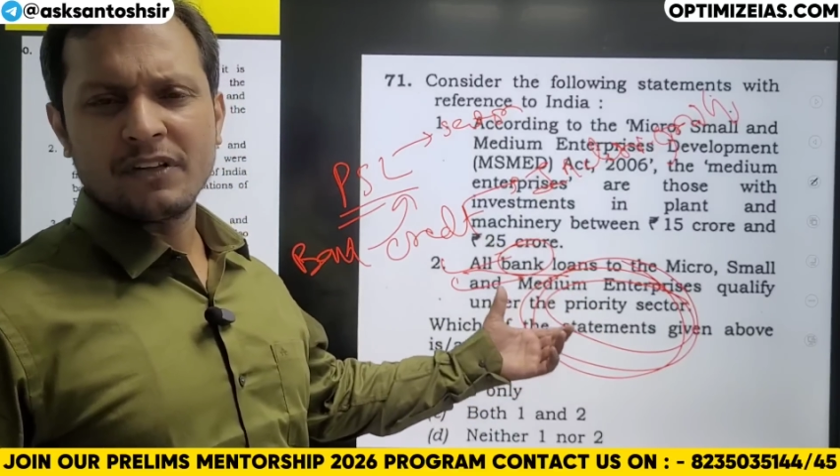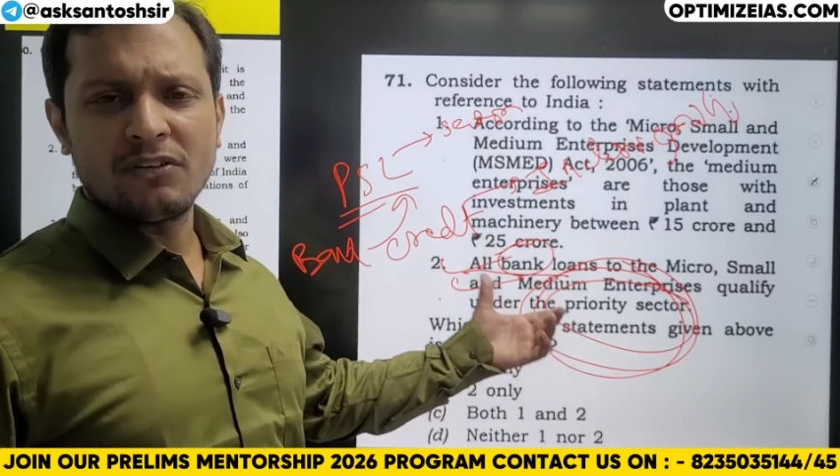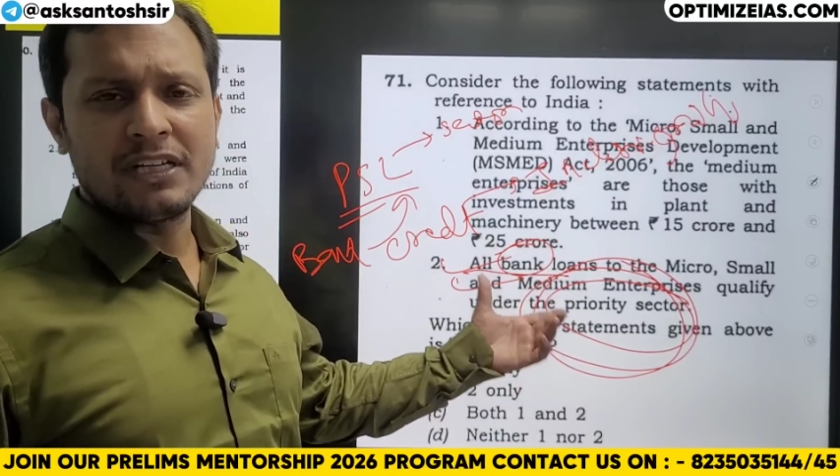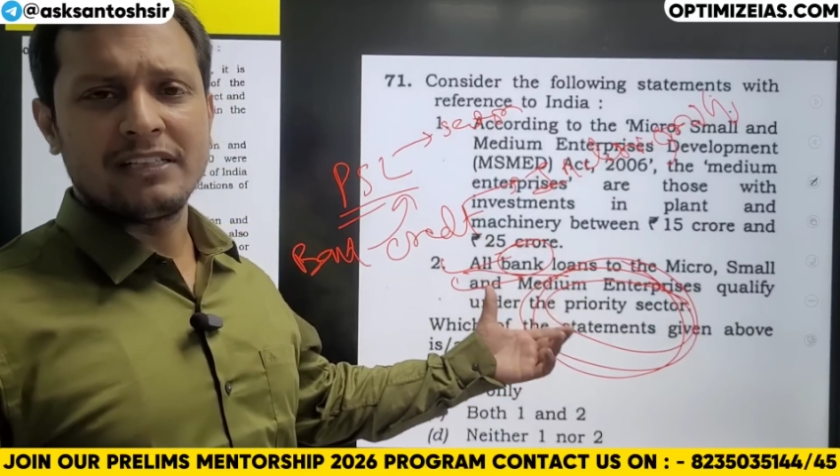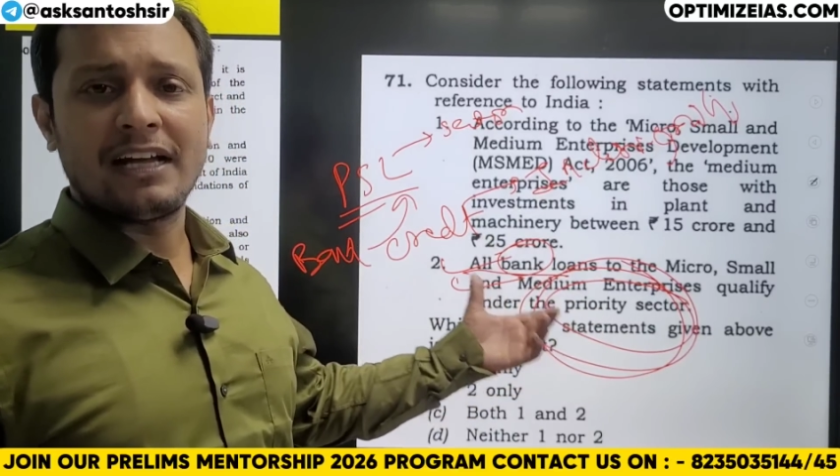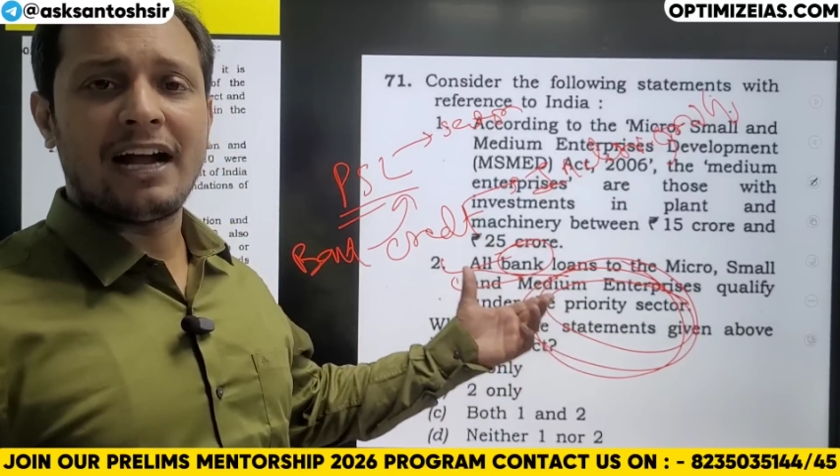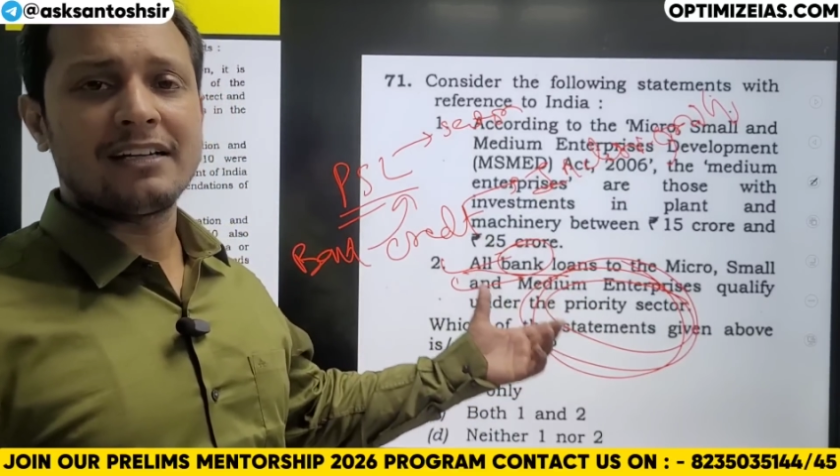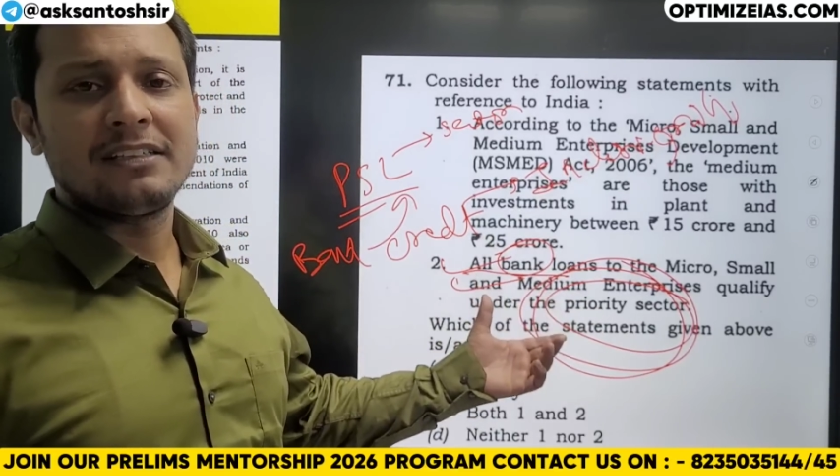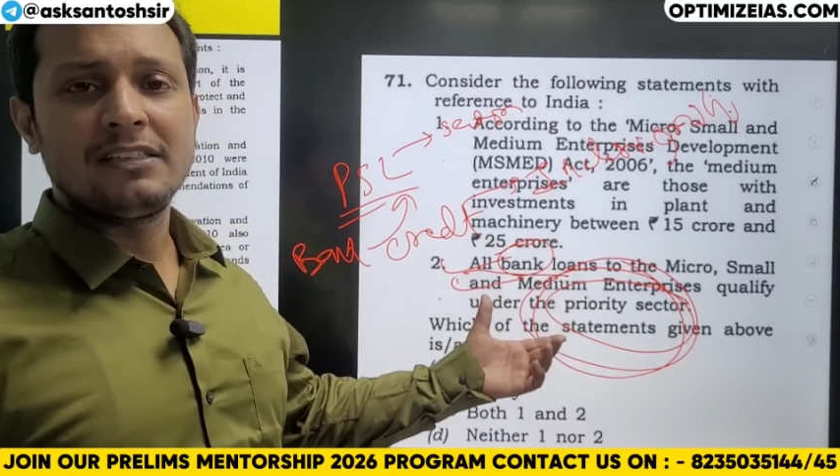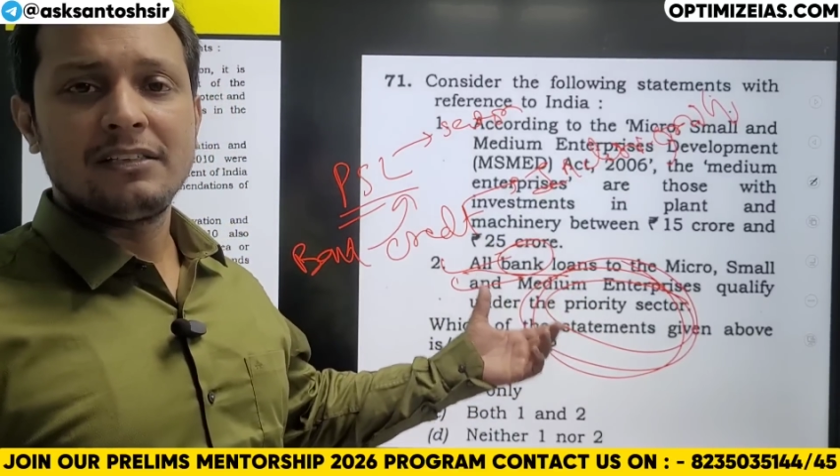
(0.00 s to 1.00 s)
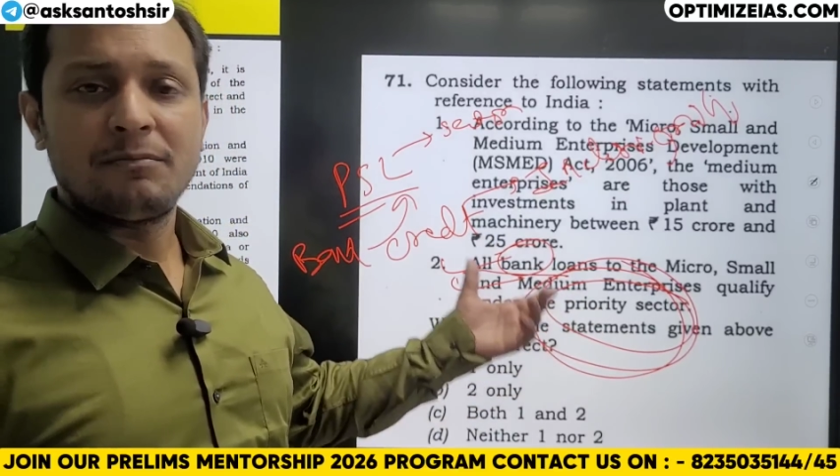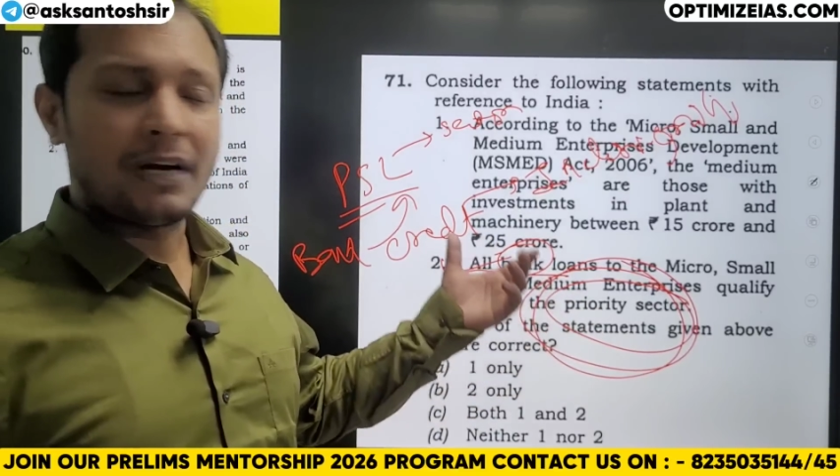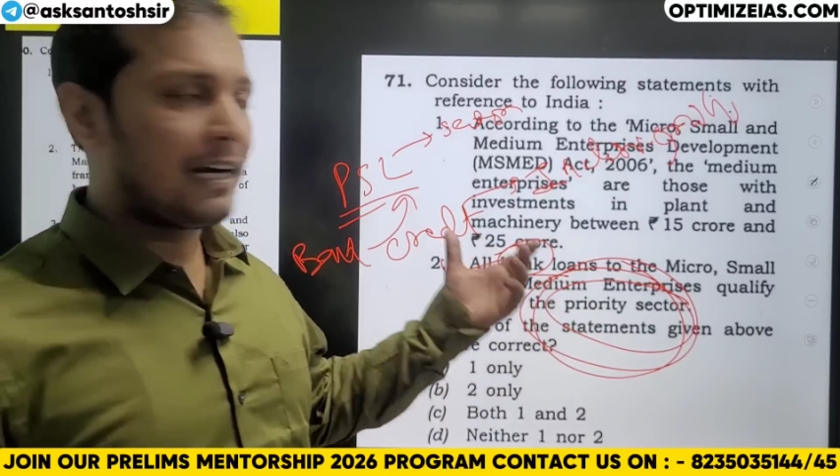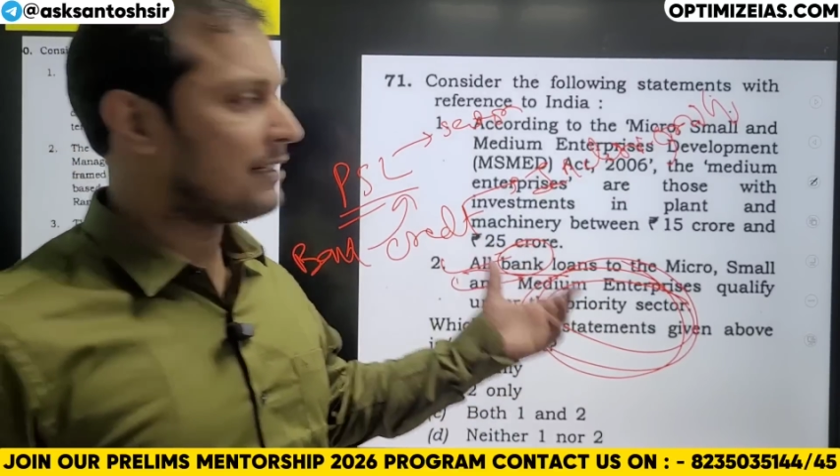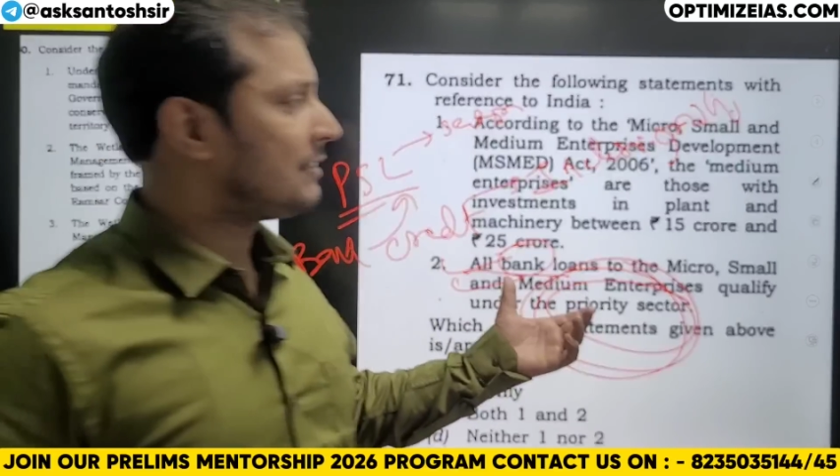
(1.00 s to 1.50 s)
okay, that
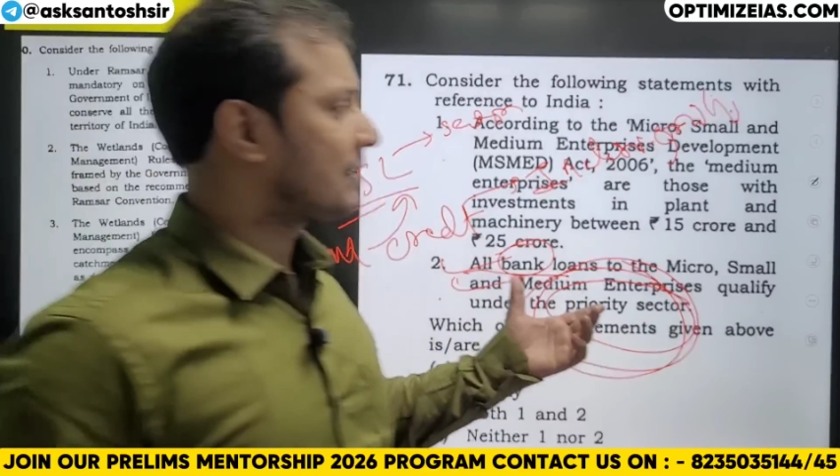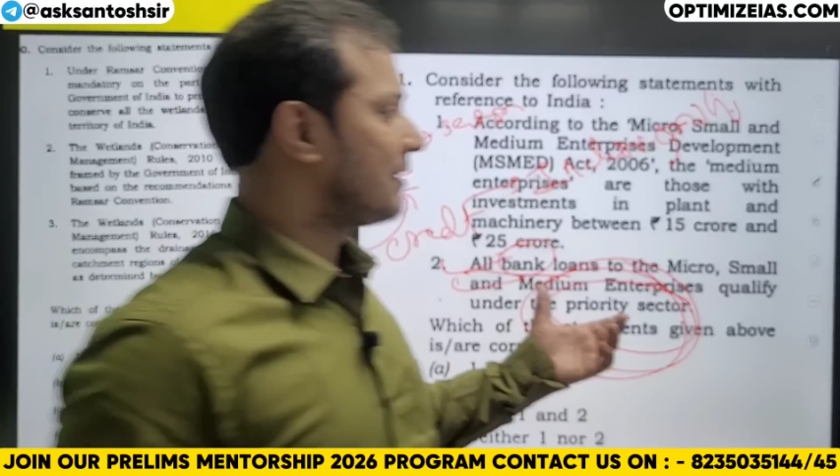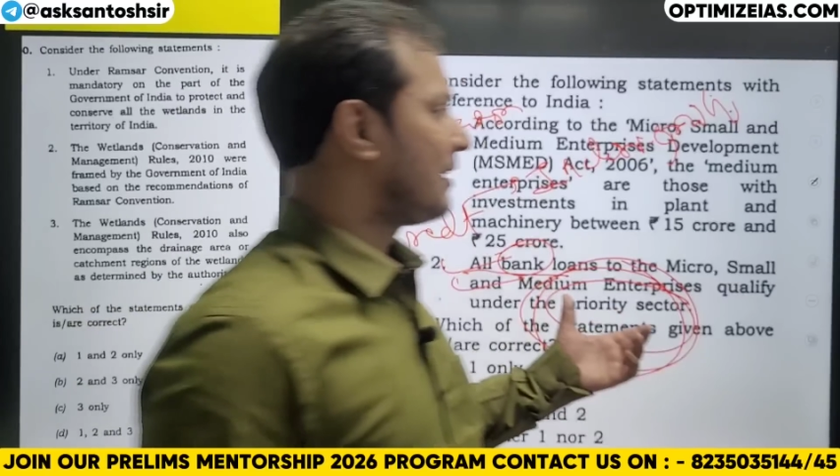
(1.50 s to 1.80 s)
priority sector,